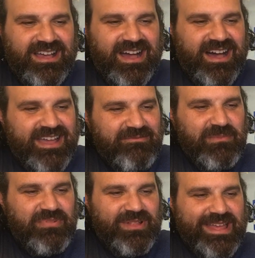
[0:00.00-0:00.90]
I've
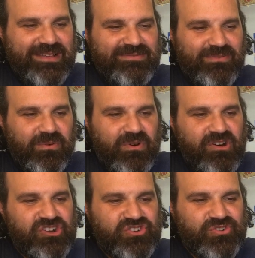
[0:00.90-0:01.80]
been playing
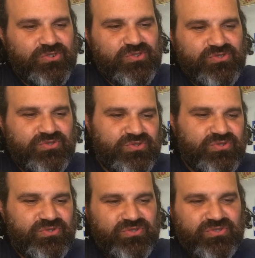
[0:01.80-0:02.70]
for,
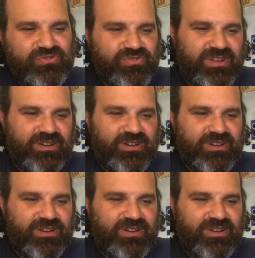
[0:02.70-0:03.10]
I